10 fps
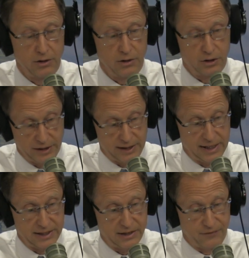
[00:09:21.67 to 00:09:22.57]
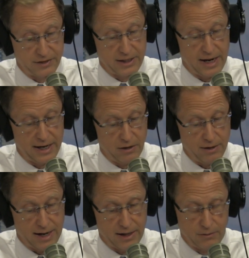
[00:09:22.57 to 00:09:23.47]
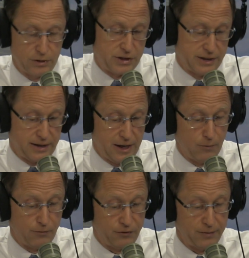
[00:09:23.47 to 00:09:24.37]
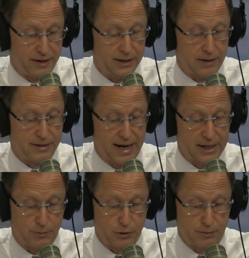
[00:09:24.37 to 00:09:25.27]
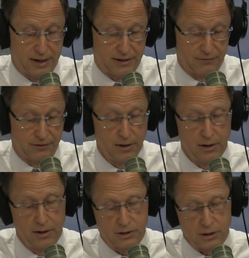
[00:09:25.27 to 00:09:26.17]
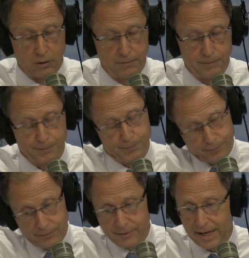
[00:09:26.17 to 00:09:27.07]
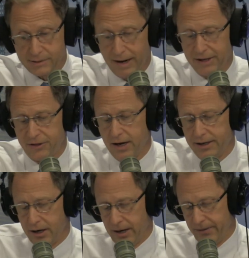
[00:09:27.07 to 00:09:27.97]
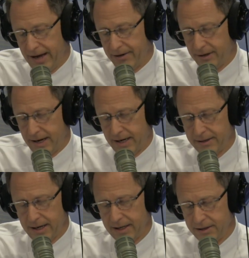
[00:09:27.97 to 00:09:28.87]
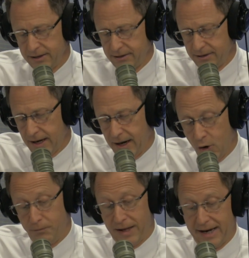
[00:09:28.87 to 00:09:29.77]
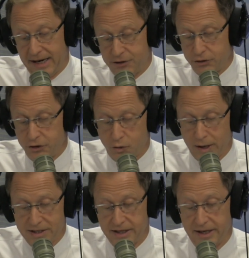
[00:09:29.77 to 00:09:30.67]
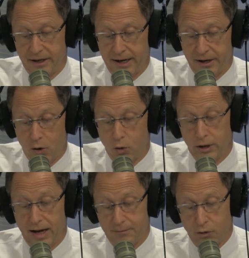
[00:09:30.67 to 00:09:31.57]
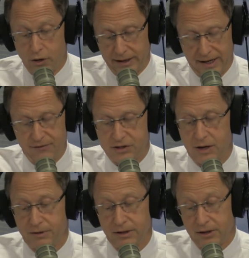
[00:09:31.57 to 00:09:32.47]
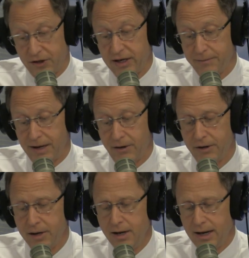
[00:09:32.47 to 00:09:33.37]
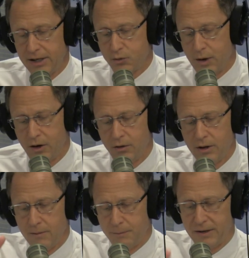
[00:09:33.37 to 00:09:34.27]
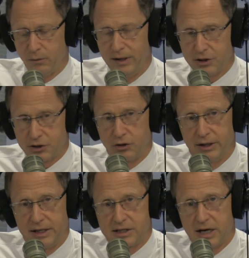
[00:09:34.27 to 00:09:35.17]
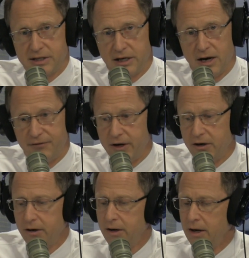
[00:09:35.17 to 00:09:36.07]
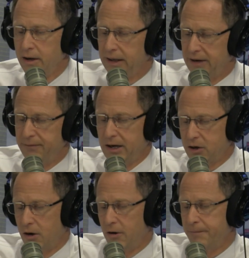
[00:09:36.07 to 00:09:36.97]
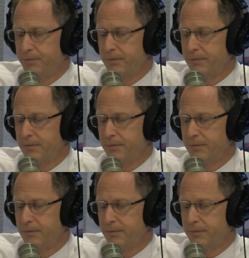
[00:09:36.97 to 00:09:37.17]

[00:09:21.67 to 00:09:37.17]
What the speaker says: to the kids if it's an IRA, which isn't helpful from an income tax perspective. So that's my thought on that. And I hope that answered your question and a whole lot more, and give you something to think about as well. But we can certainly discuss it off air. Give me a call.